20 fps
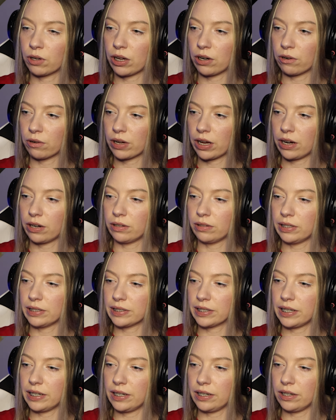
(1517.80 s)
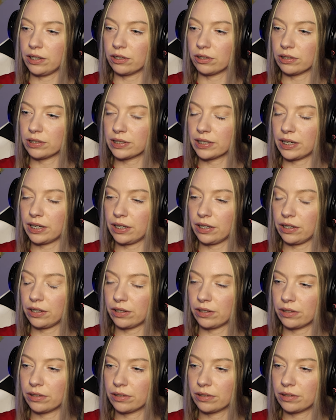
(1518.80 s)
Oh god, oh god. Let's get in here. Let's get in
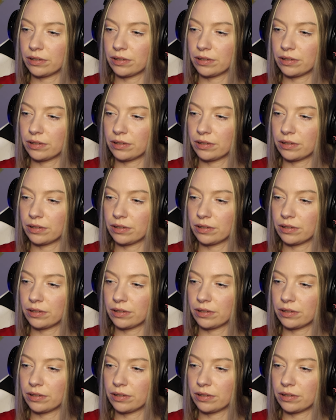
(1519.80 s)
here.